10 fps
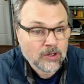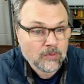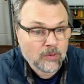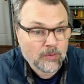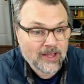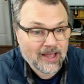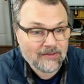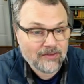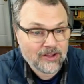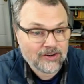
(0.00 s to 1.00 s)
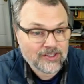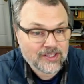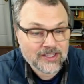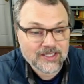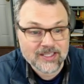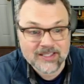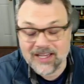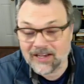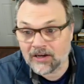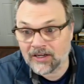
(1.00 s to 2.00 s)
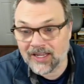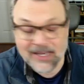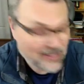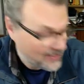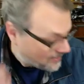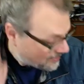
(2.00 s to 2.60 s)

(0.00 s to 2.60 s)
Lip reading: what we have here is this can take on any